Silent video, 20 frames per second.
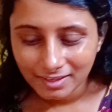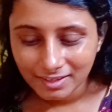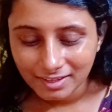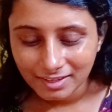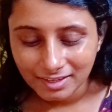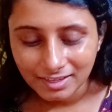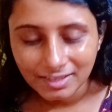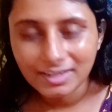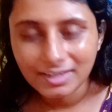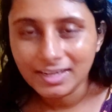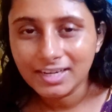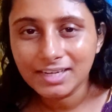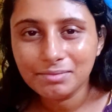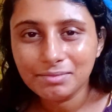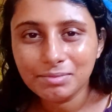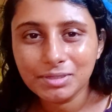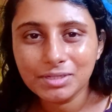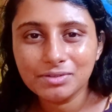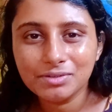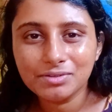And let
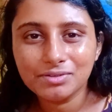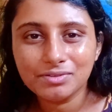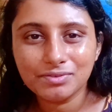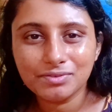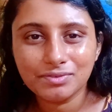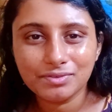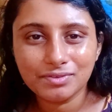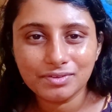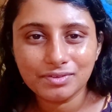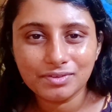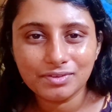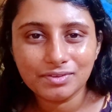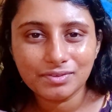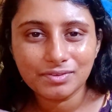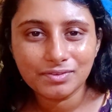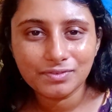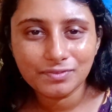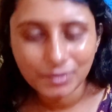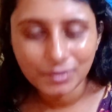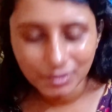me know
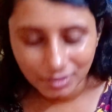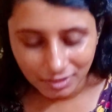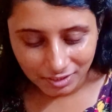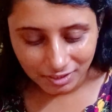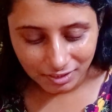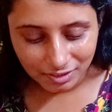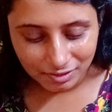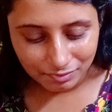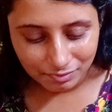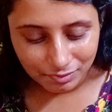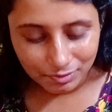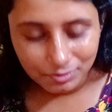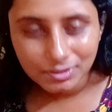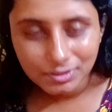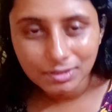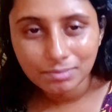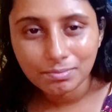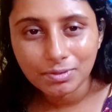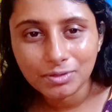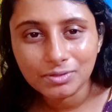what are your views
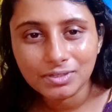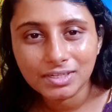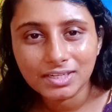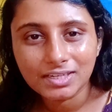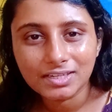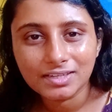about